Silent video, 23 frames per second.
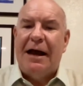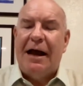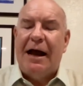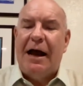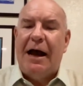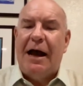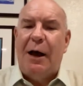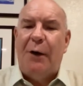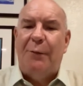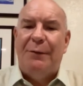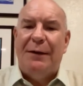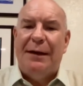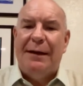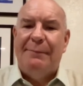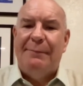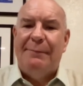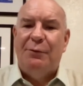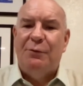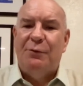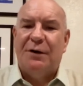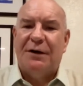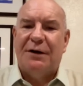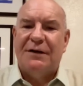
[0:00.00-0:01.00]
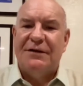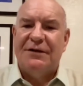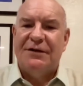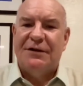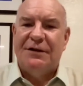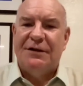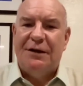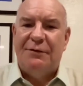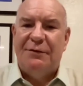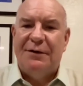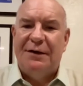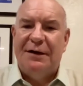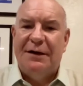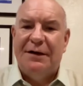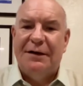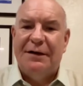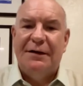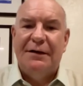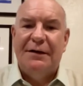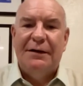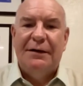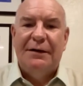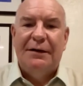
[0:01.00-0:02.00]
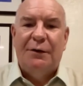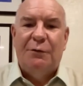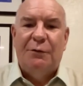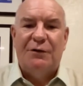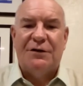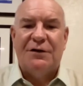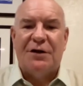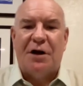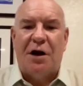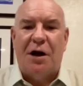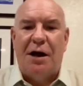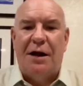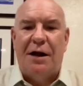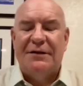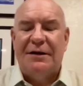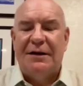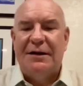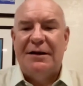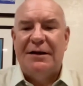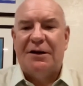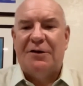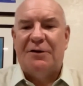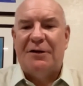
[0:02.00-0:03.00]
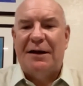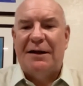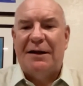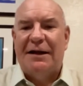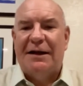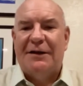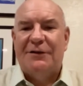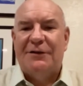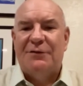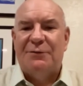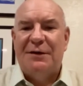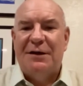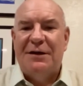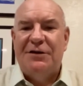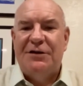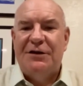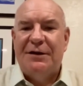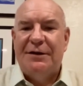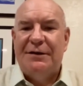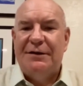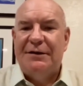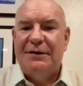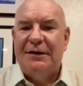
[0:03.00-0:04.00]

how people were considering Wisconsin and the Great Lakes region